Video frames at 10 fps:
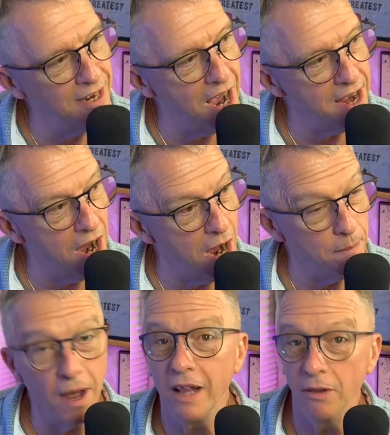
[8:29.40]

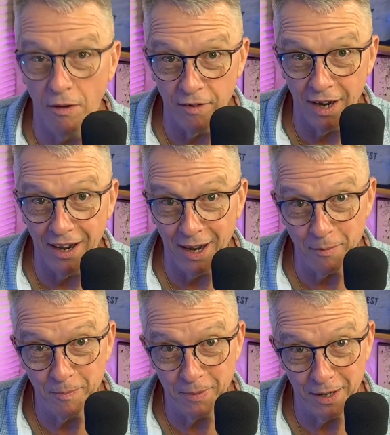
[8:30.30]
IHOP. I love IHOP,
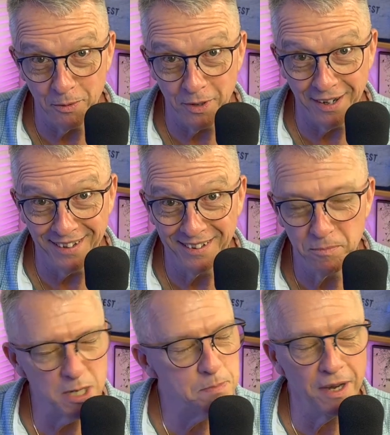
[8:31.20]
by the way.
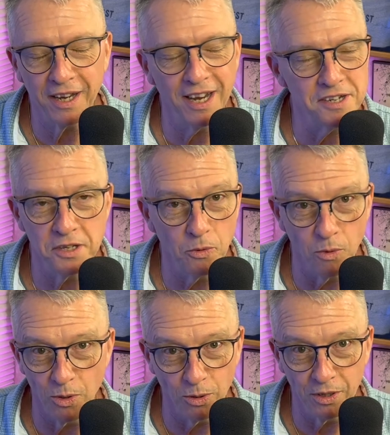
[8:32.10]
Best pancakes in the
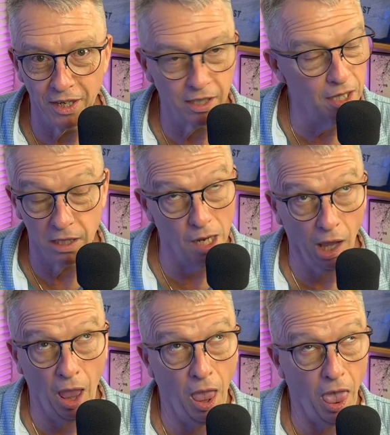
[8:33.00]
world. Like
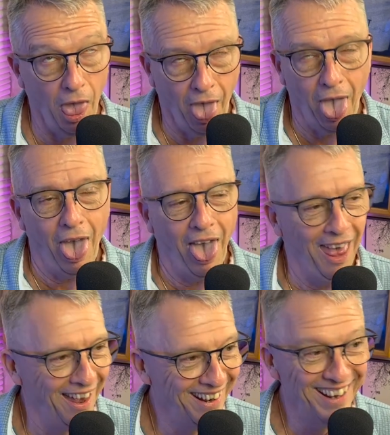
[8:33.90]
the,
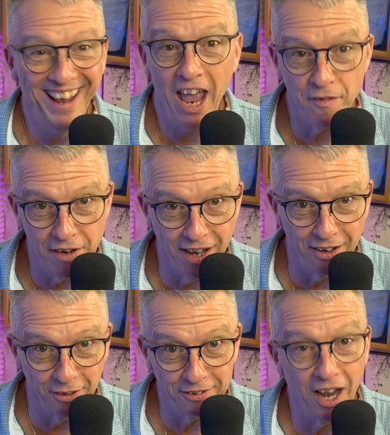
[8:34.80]
heaven on
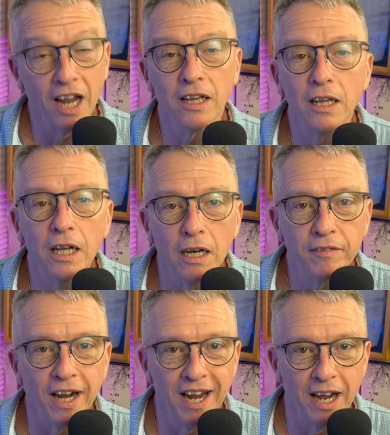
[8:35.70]
earth. I love
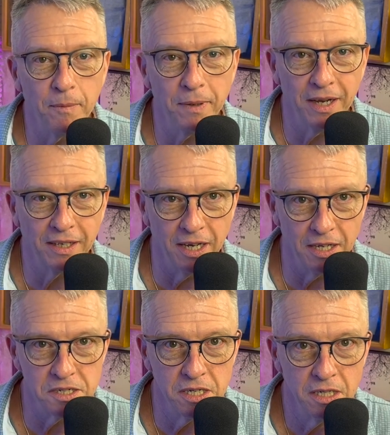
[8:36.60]
IHOP pancakes.